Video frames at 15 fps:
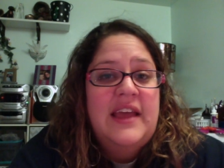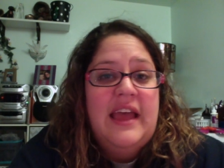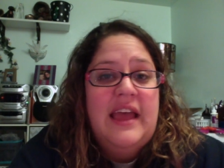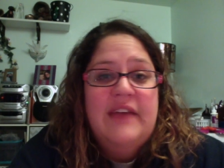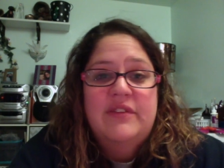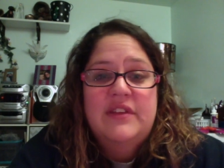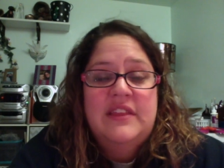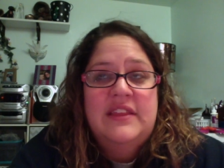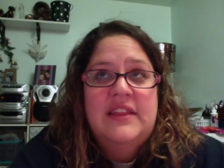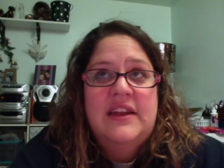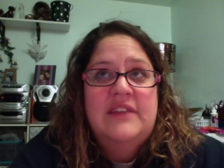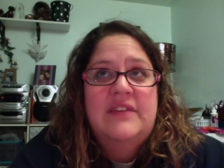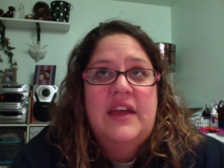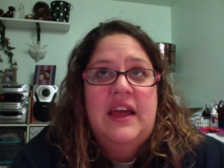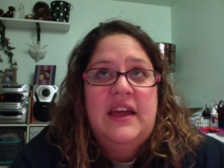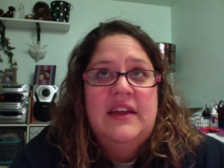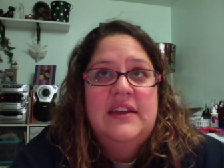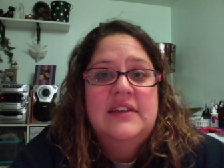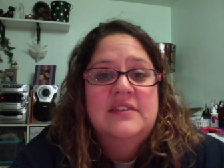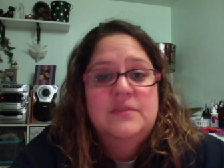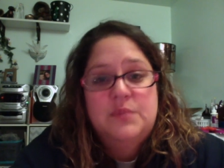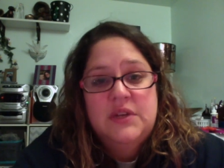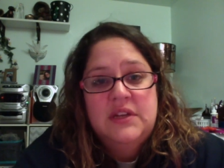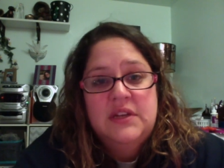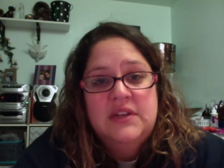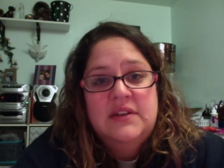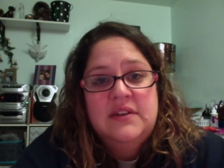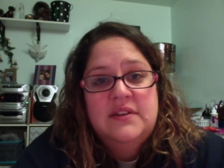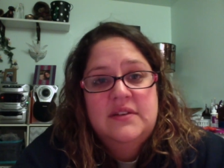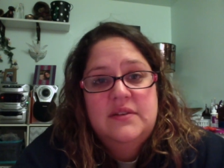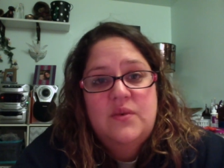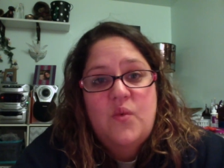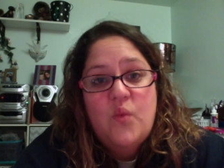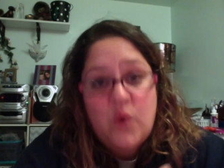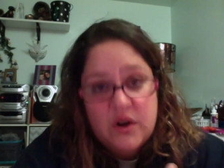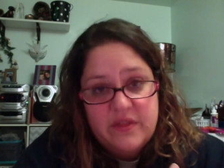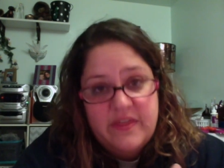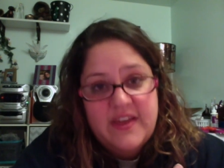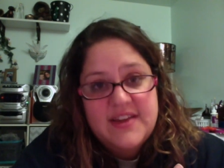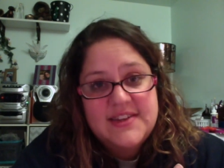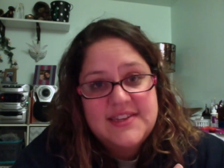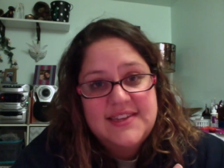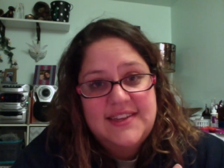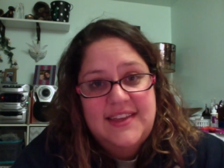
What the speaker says: Everything that I've had has been worth it.